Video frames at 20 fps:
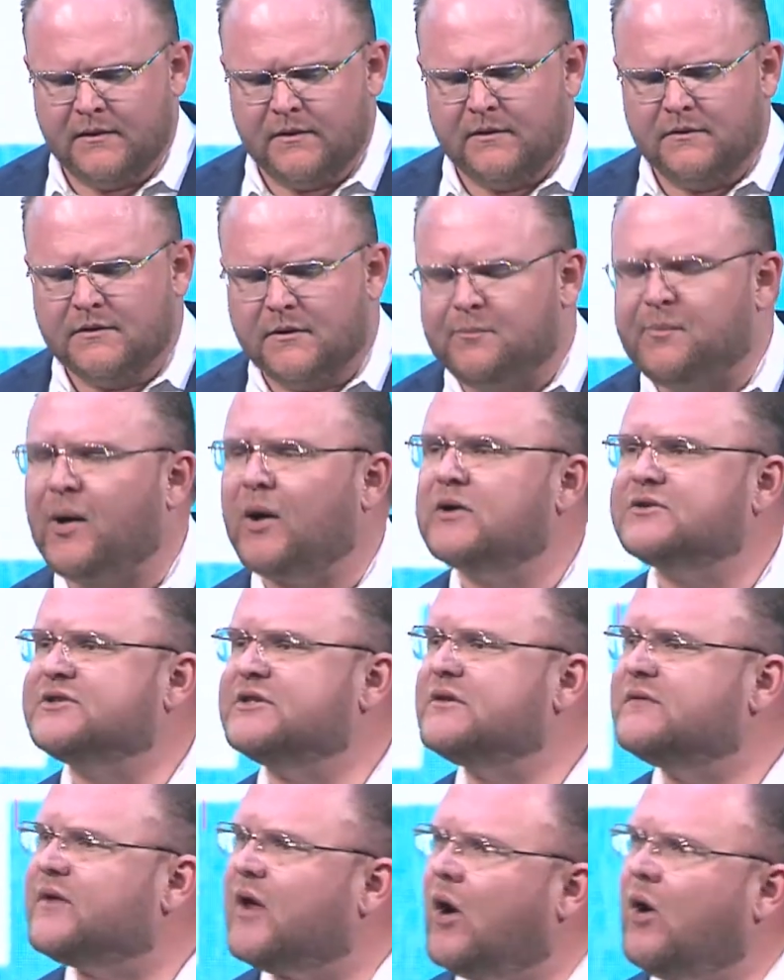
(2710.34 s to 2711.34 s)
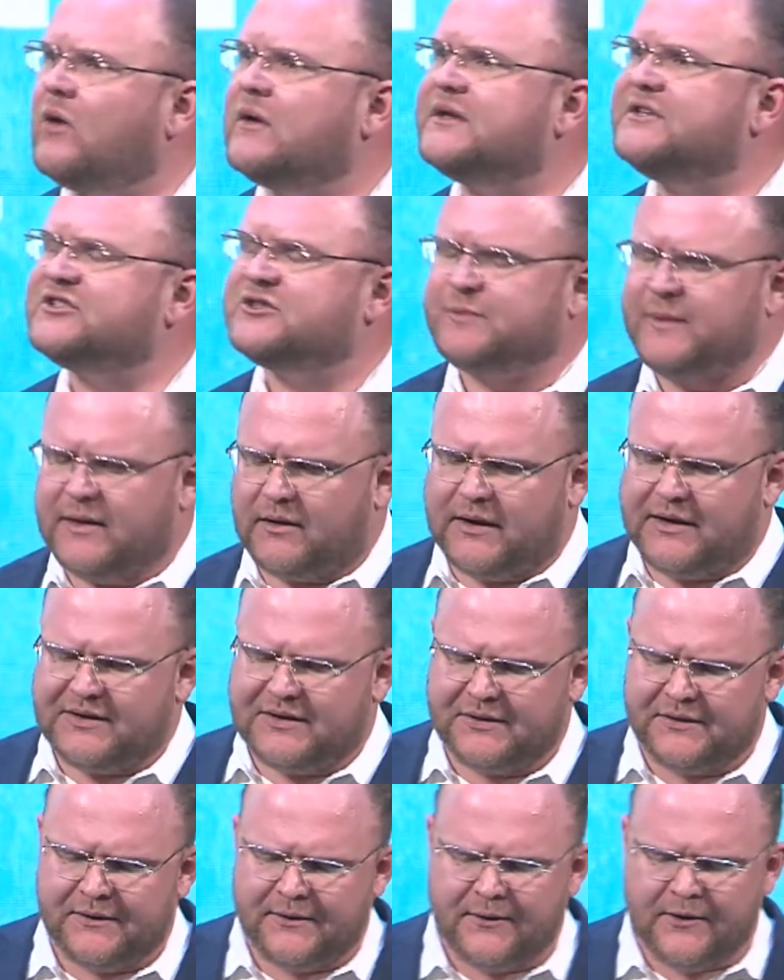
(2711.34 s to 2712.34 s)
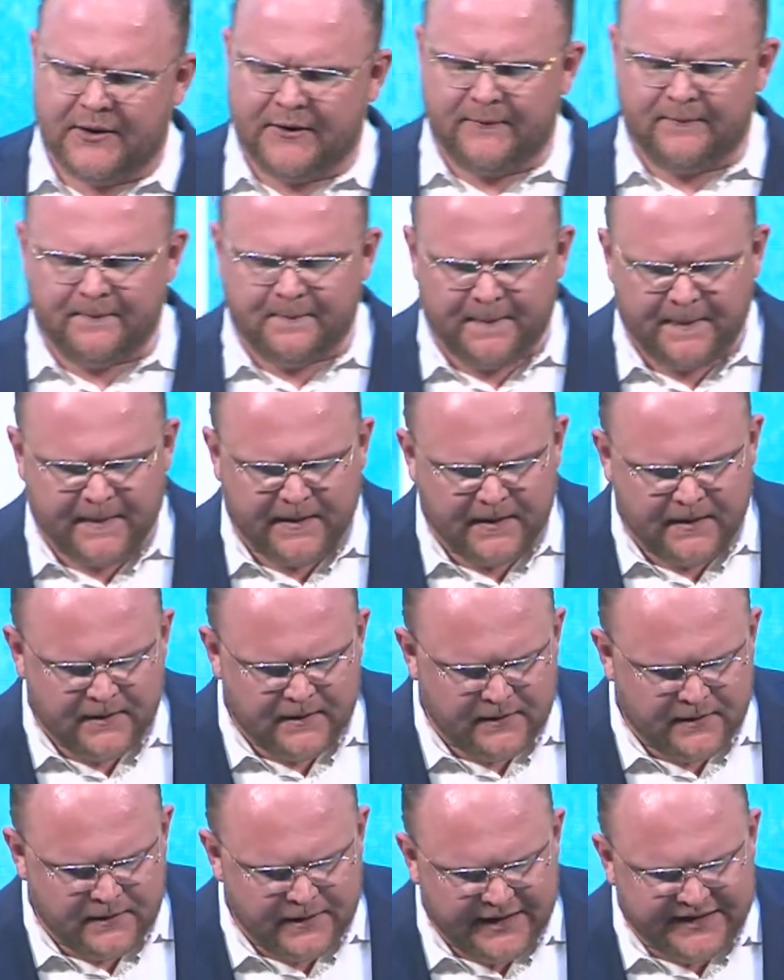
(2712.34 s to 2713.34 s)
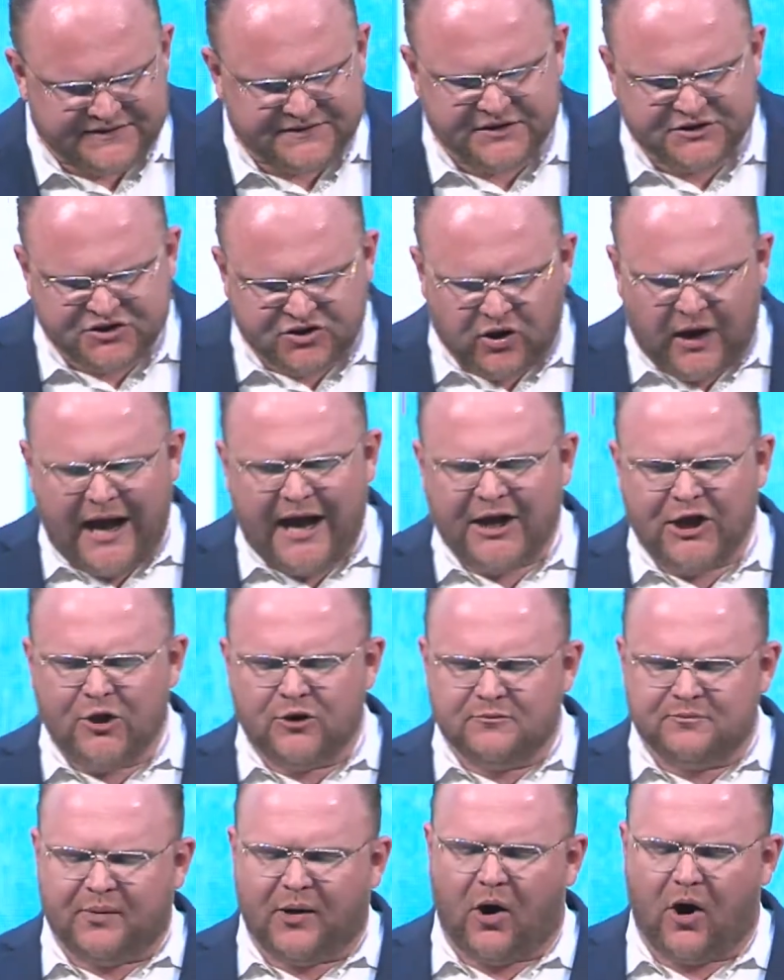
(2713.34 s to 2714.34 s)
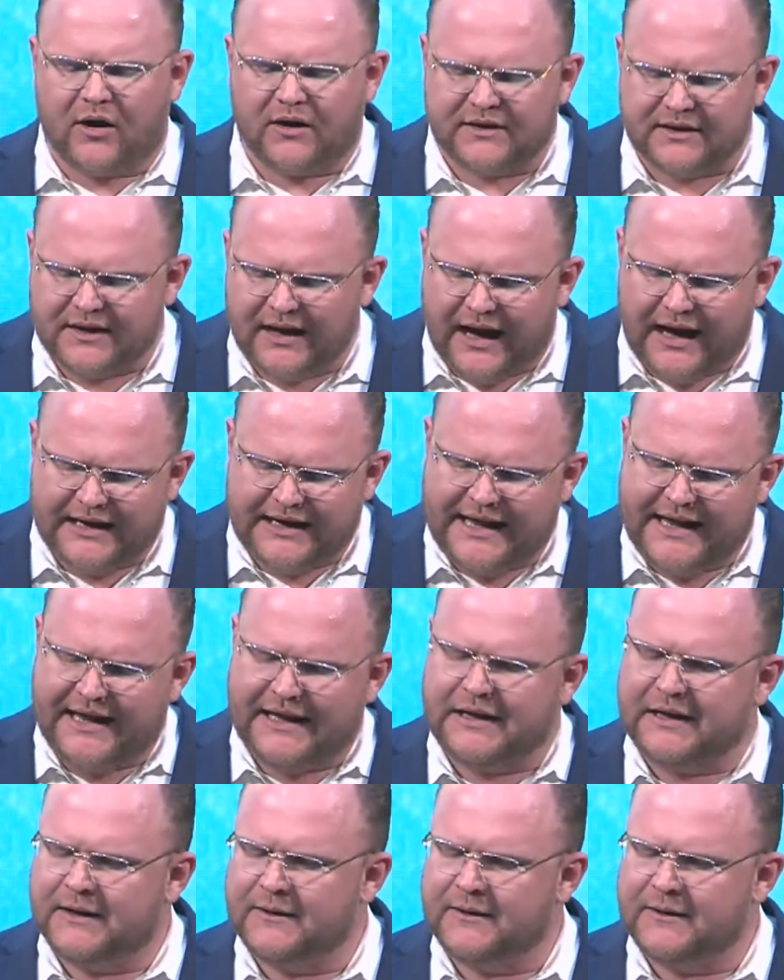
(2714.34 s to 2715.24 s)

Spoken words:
the person of the Holy Spirit is the triune part of the Godhead.